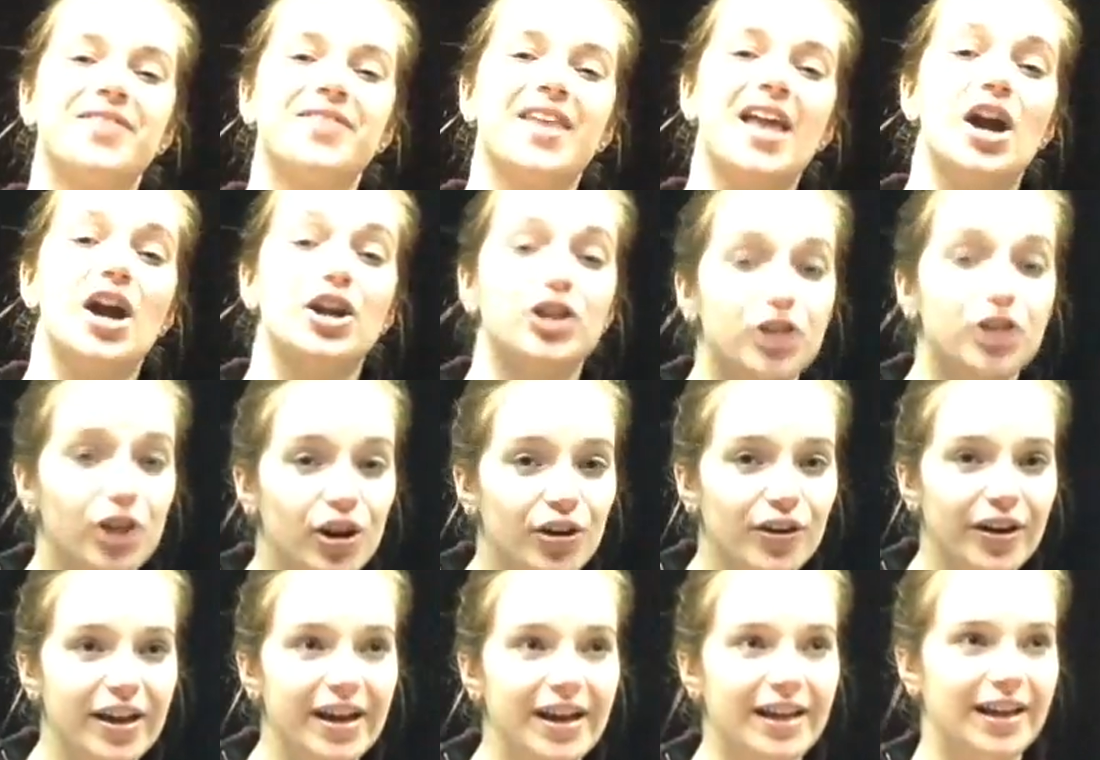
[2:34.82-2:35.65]
a
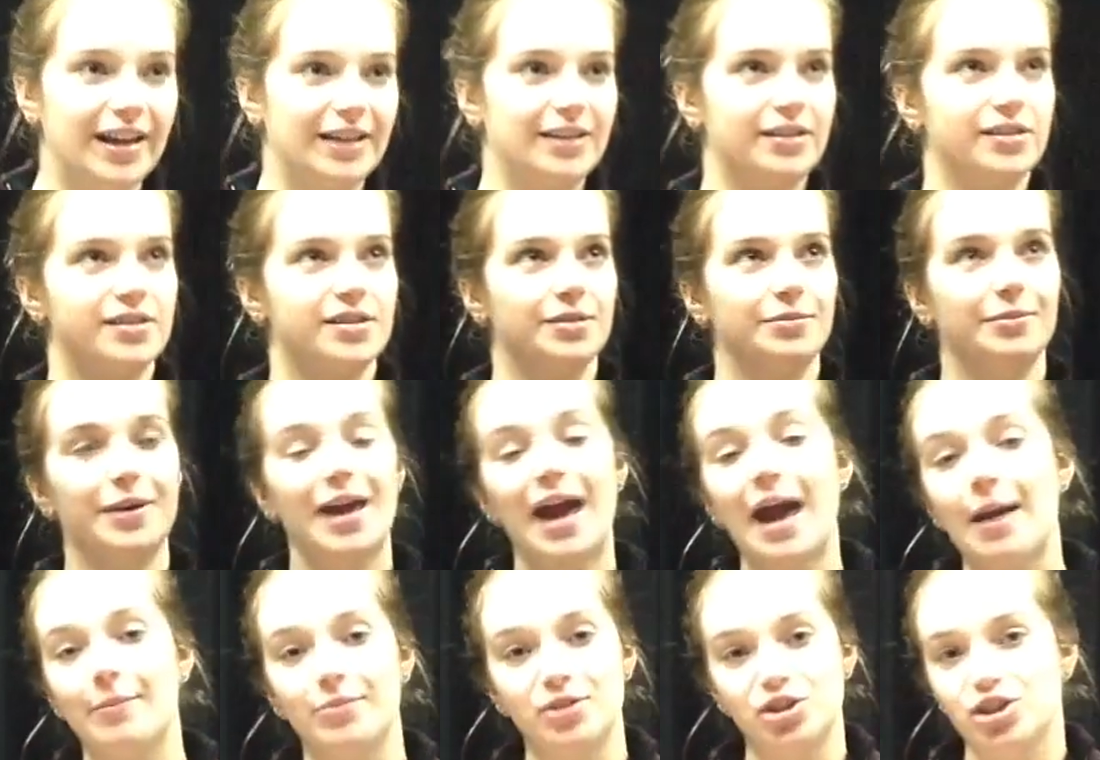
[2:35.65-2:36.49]
Keurig and some
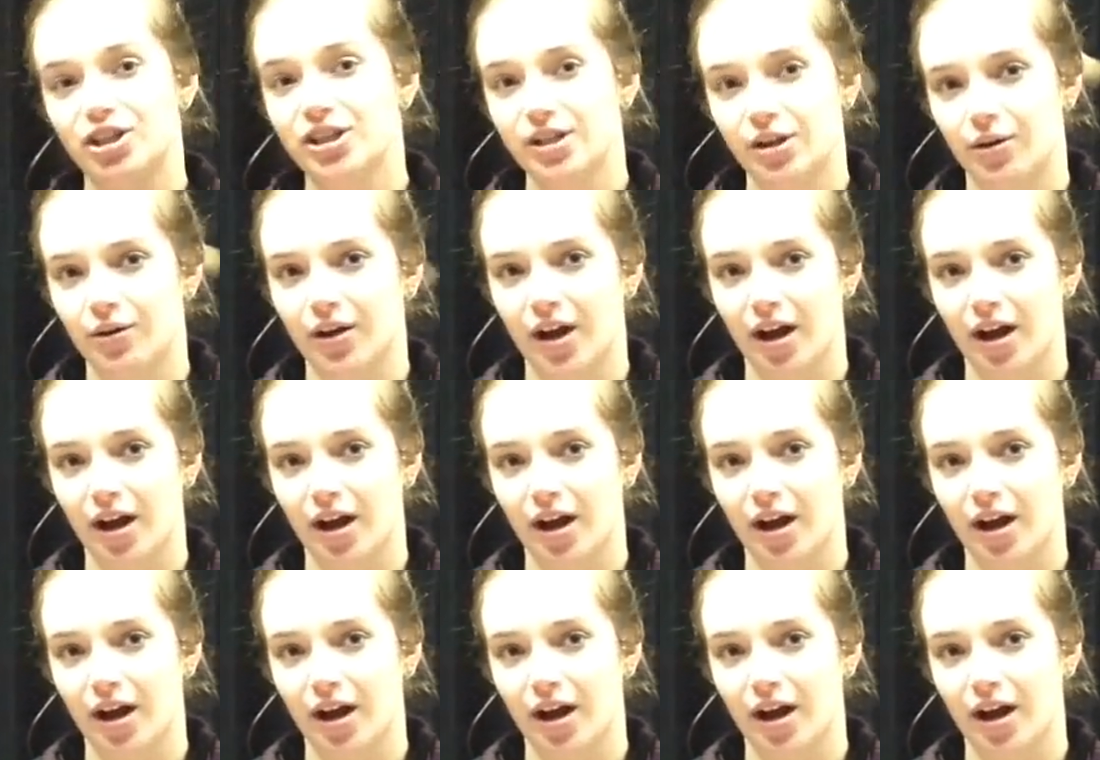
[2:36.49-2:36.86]
cappuccino